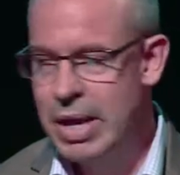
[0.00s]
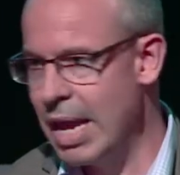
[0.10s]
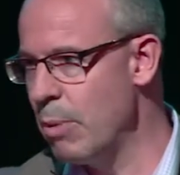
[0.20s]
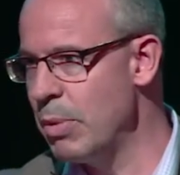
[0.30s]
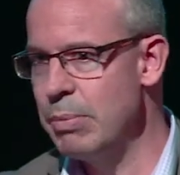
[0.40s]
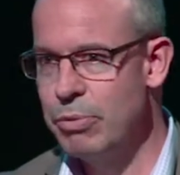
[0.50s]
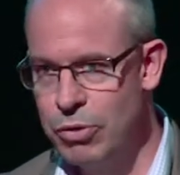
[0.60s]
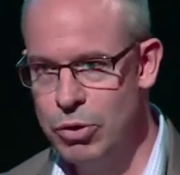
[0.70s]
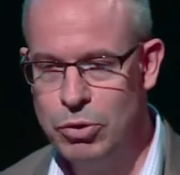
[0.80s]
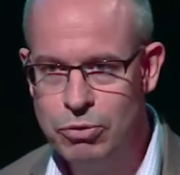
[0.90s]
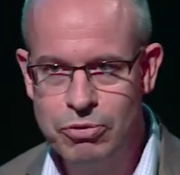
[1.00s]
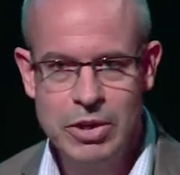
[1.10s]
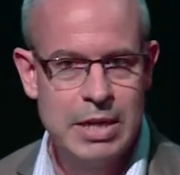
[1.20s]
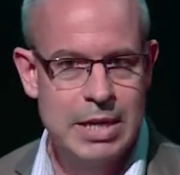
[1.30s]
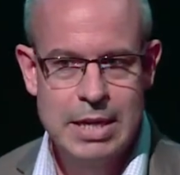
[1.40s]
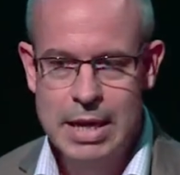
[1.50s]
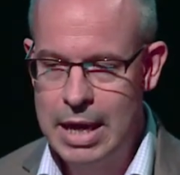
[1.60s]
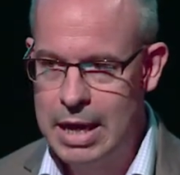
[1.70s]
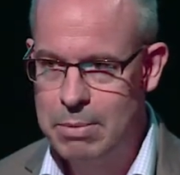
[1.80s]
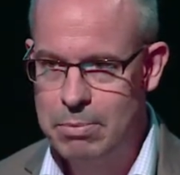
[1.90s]
Can we improve
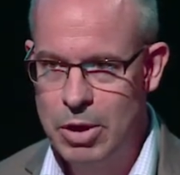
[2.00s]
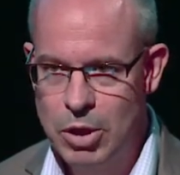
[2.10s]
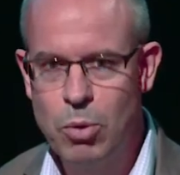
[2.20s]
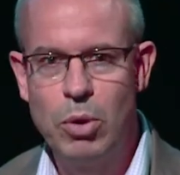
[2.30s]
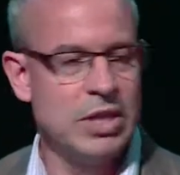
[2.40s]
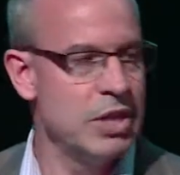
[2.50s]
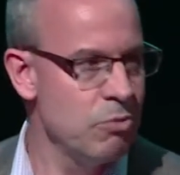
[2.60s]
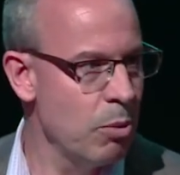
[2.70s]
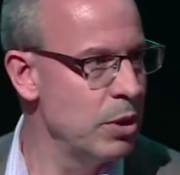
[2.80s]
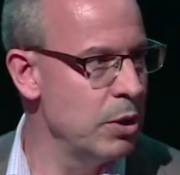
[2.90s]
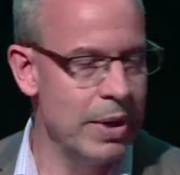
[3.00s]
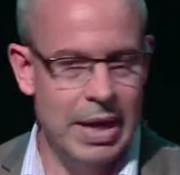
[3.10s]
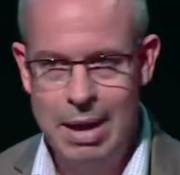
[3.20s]
the quality of what we're doing?